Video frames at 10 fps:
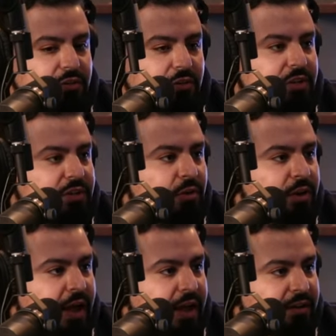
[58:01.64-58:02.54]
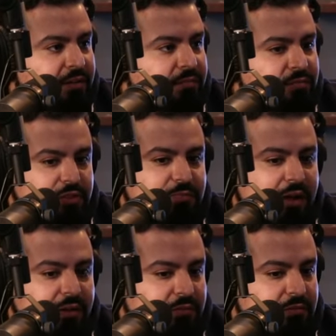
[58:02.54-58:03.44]
you only know that just
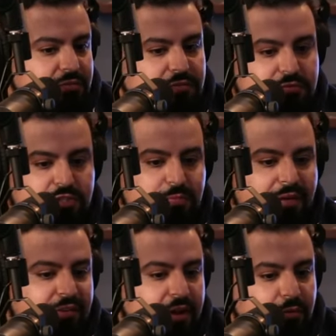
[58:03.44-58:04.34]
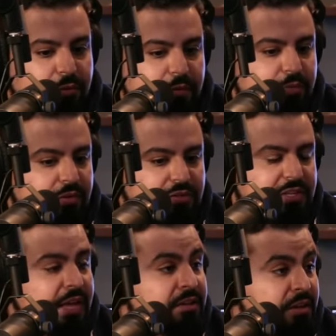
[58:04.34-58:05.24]
by just by fucking with people and
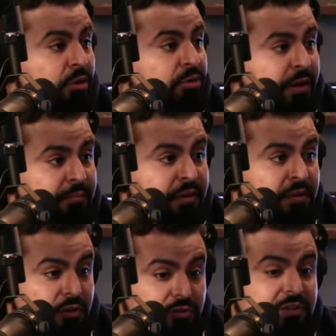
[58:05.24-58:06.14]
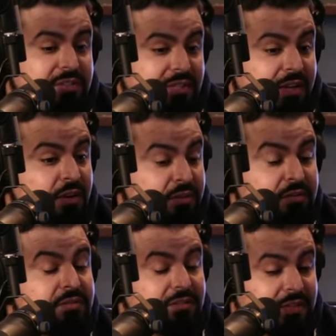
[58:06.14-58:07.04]
just getting to know them you understand? to right. say,
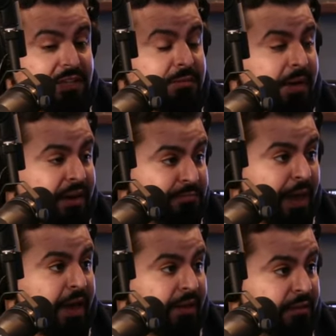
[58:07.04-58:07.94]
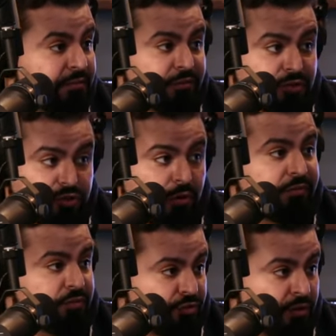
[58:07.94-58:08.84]
yo, this guy's about his bag for sure,
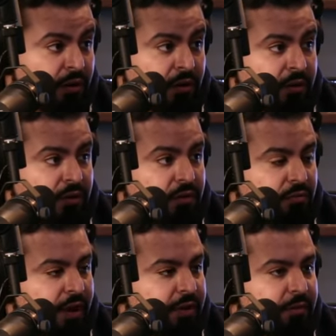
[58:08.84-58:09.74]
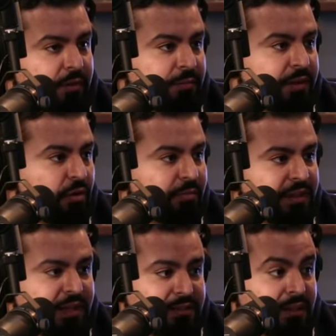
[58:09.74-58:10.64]
for sure. Right. right? Exactly. But
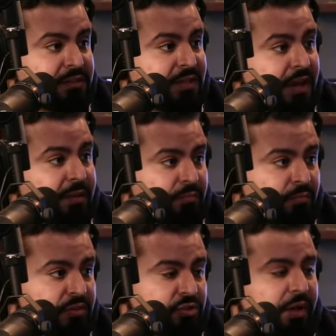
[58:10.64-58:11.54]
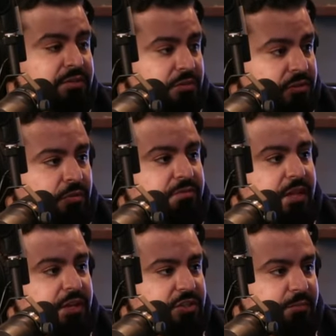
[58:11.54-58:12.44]
normally that takes time. And once you enter into a
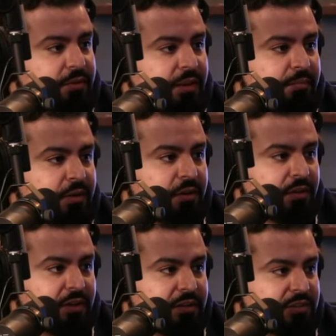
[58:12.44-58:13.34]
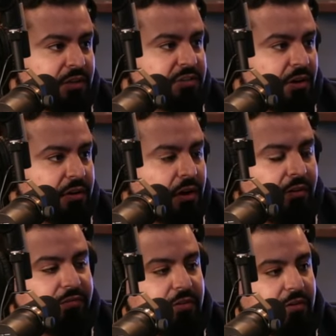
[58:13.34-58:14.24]
relationship with them, it starts to
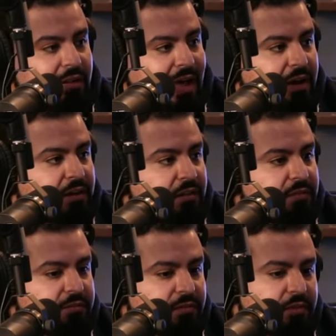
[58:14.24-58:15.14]
uncover a lot of